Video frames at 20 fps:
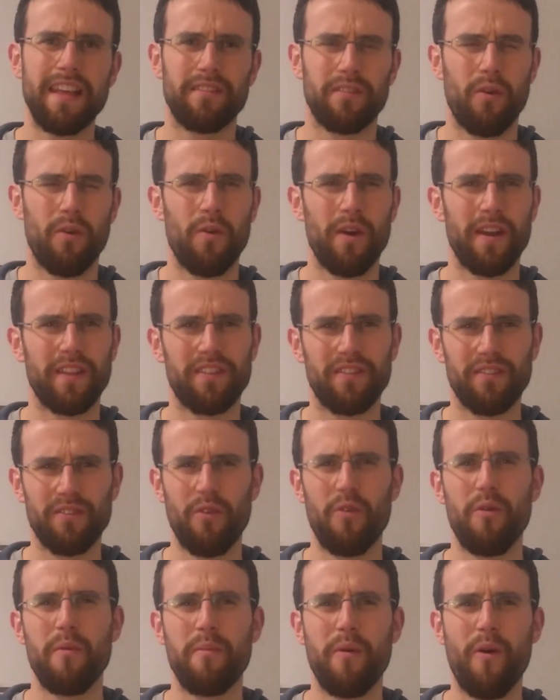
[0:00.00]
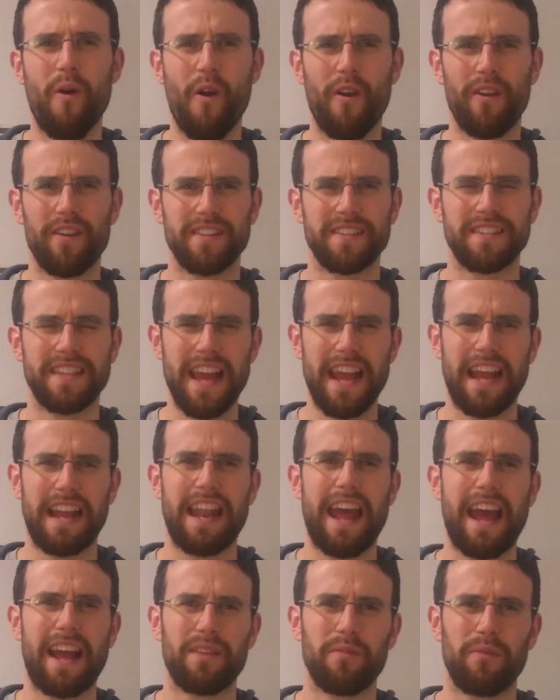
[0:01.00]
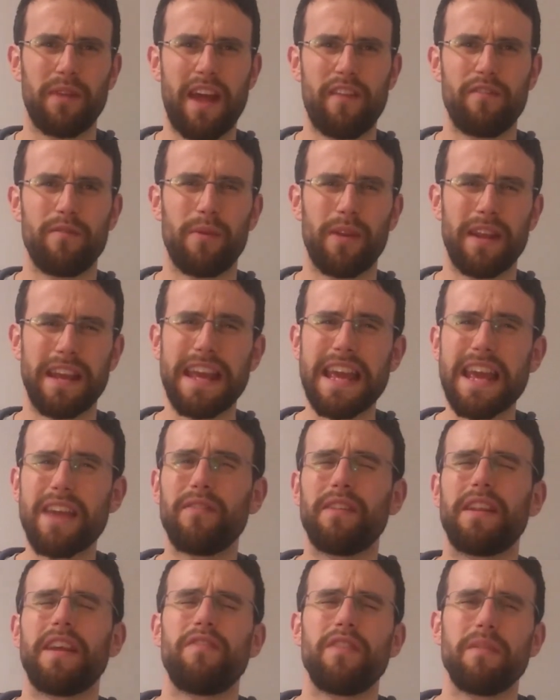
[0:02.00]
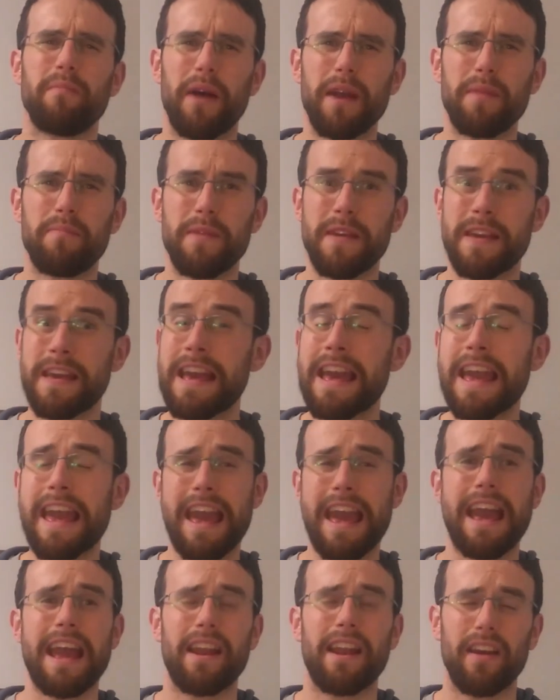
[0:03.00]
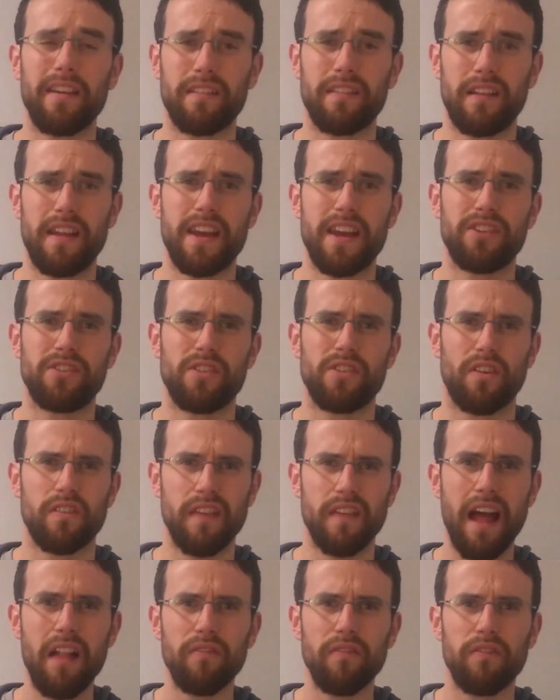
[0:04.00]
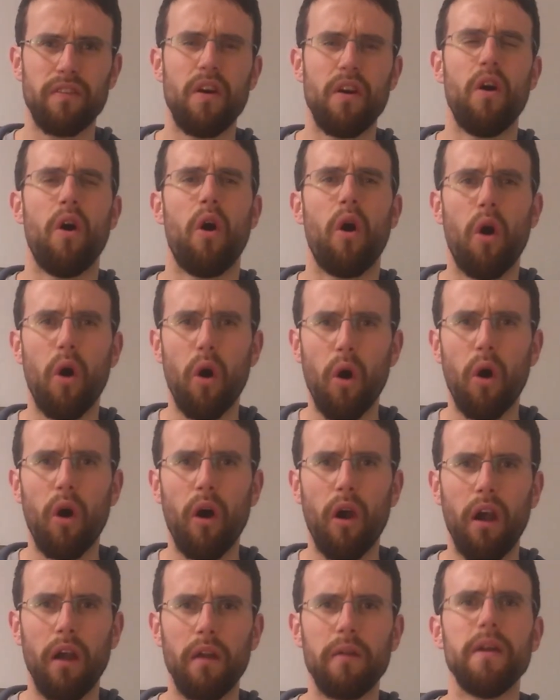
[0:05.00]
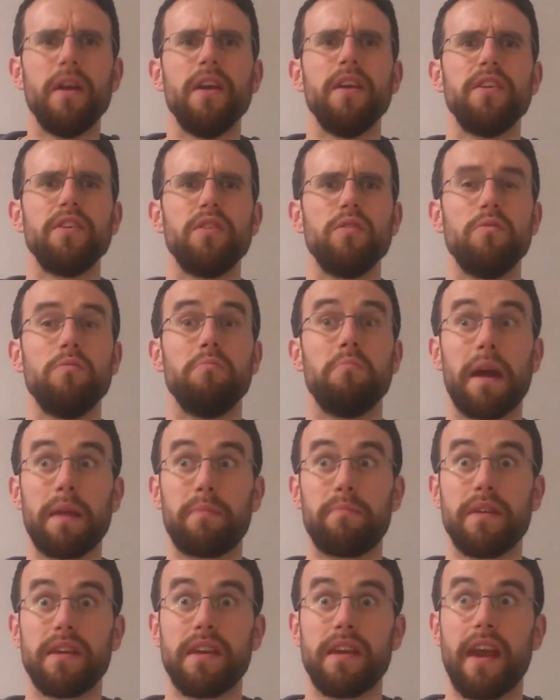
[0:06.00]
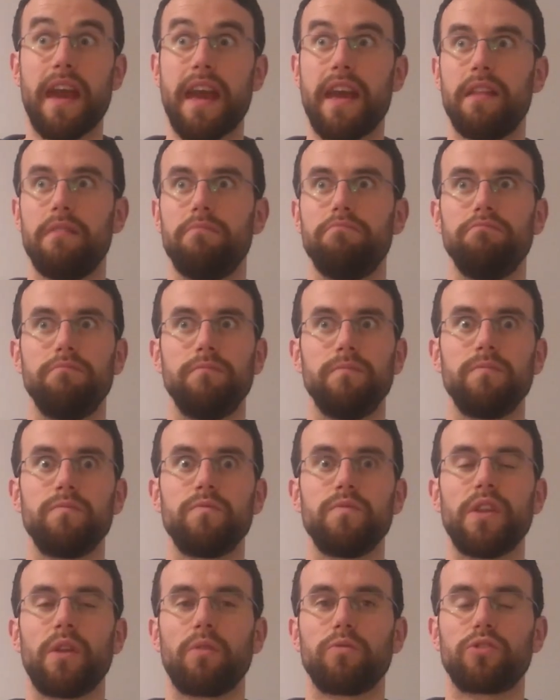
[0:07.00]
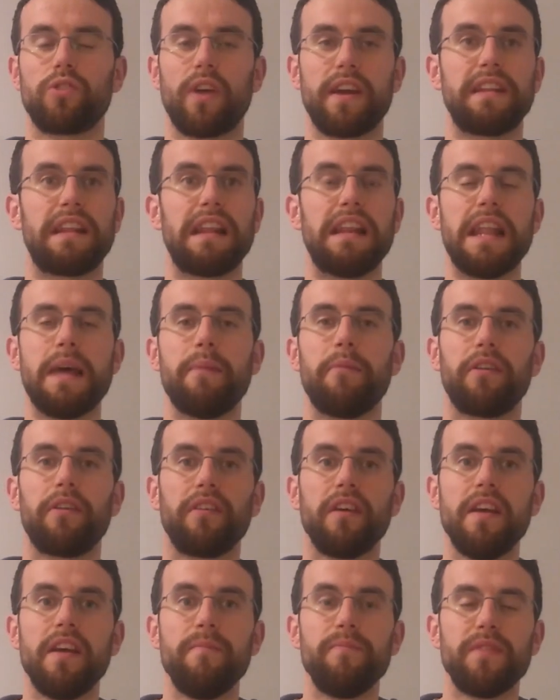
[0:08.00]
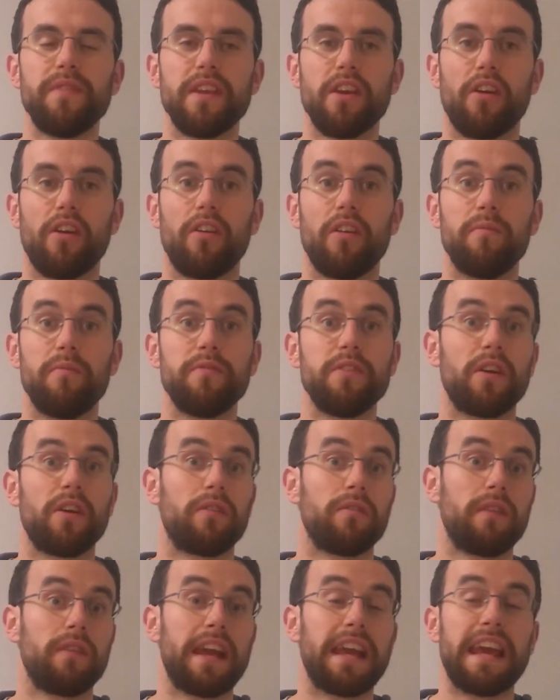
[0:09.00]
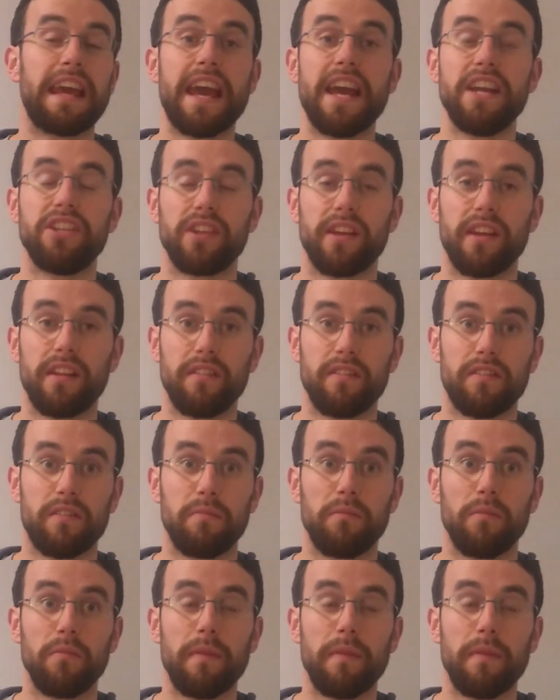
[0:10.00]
So it's so important to stay connected with everybody, even if you might be in isolation yourself, or you might be trying to limit you're engaging in